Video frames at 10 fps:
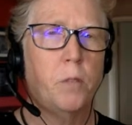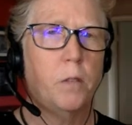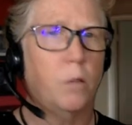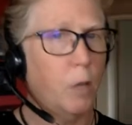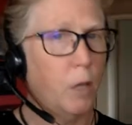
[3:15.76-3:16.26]

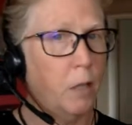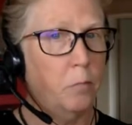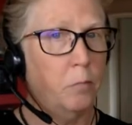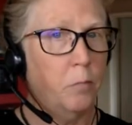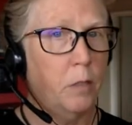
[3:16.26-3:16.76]
Okay.
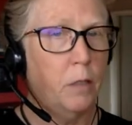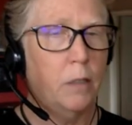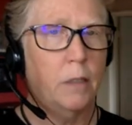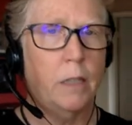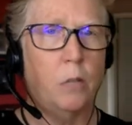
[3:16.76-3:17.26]

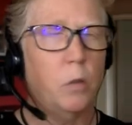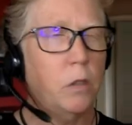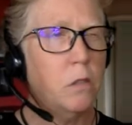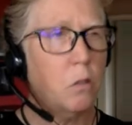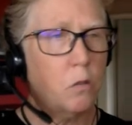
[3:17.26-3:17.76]
Now, what
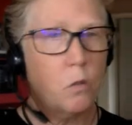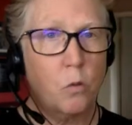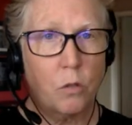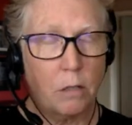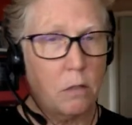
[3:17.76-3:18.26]
this also
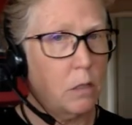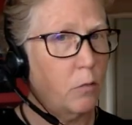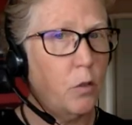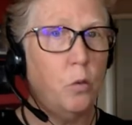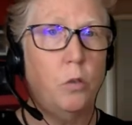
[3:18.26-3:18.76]
says is
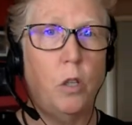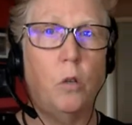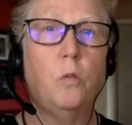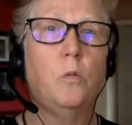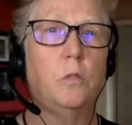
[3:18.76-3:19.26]
if you
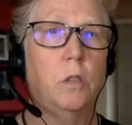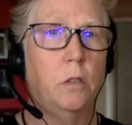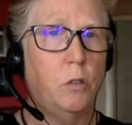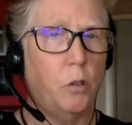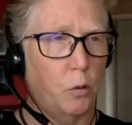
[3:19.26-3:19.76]
don't
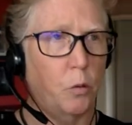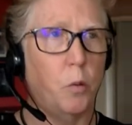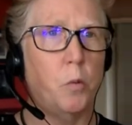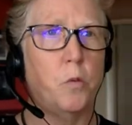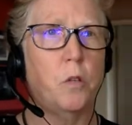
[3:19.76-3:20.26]

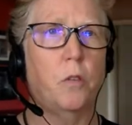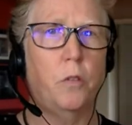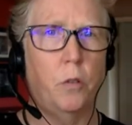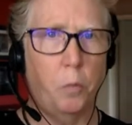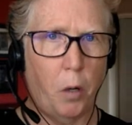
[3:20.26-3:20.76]
use a
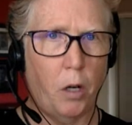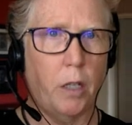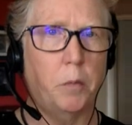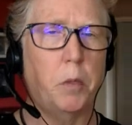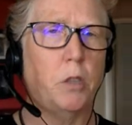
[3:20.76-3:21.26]
third
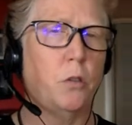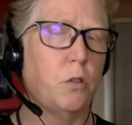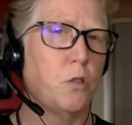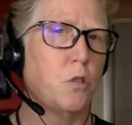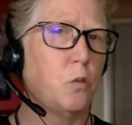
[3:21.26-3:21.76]
party, but you
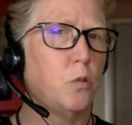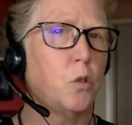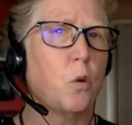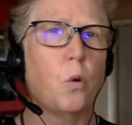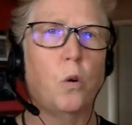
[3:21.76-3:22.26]
just use
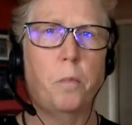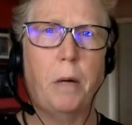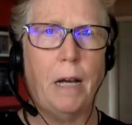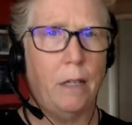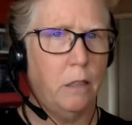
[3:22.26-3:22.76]
core
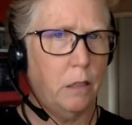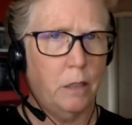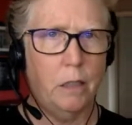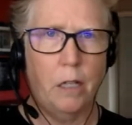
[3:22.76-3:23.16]
Python